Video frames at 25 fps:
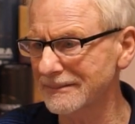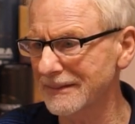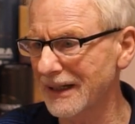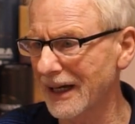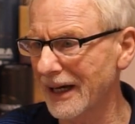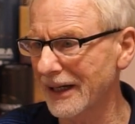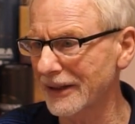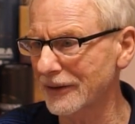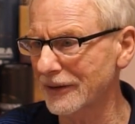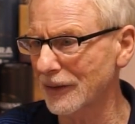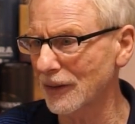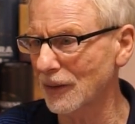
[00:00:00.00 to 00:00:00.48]

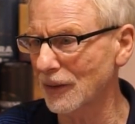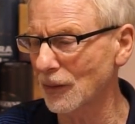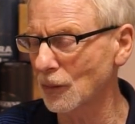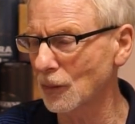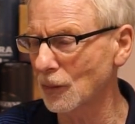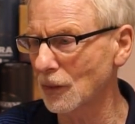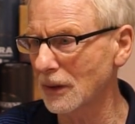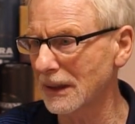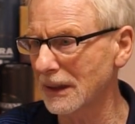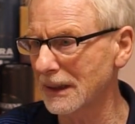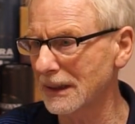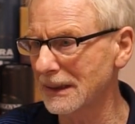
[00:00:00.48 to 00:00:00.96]
don't
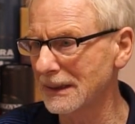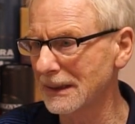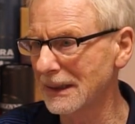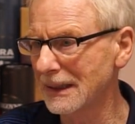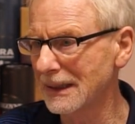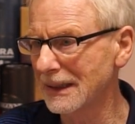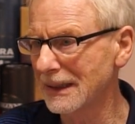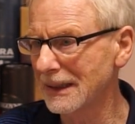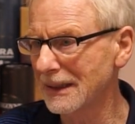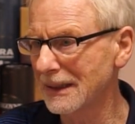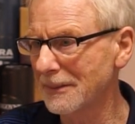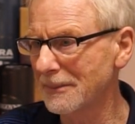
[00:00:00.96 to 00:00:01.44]
know,
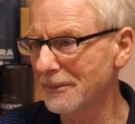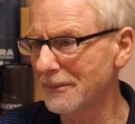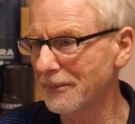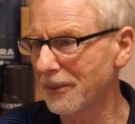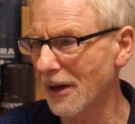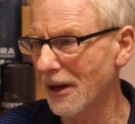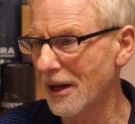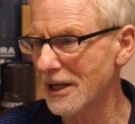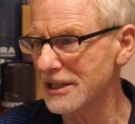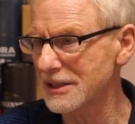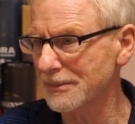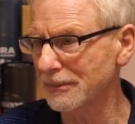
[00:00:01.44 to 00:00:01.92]

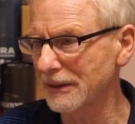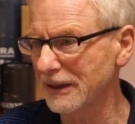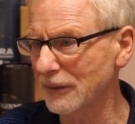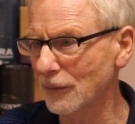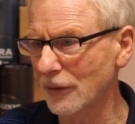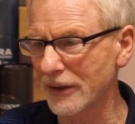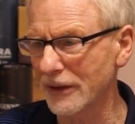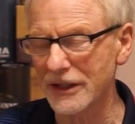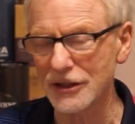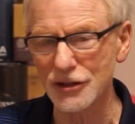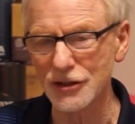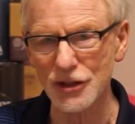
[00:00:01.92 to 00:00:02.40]
possibly
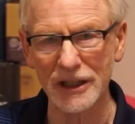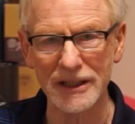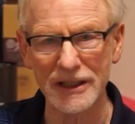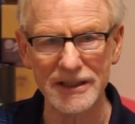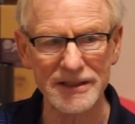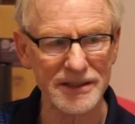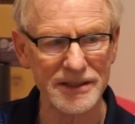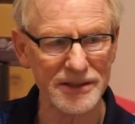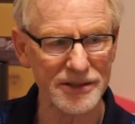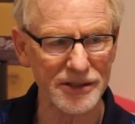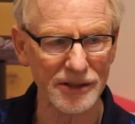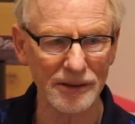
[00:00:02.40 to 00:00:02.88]
one of the
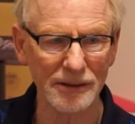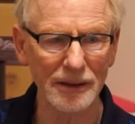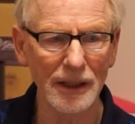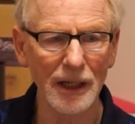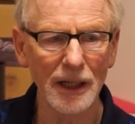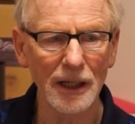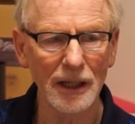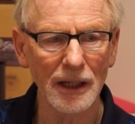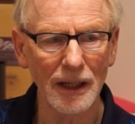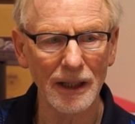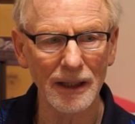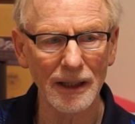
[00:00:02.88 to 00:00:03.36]
Jasons, or
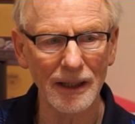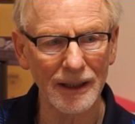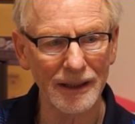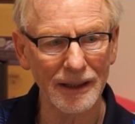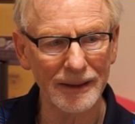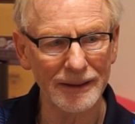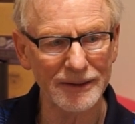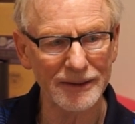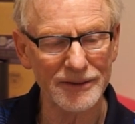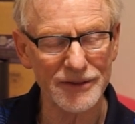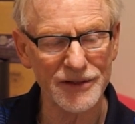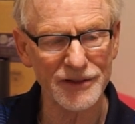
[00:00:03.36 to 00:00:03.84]

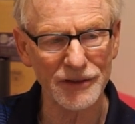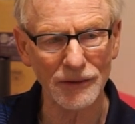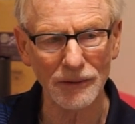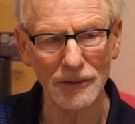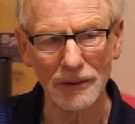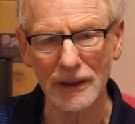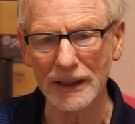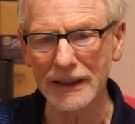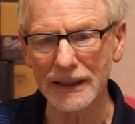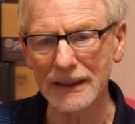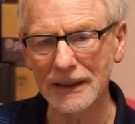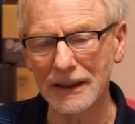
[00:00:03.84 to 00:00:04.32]

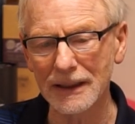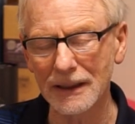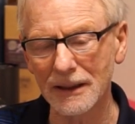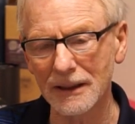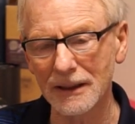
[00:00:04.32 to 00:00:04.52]
certainly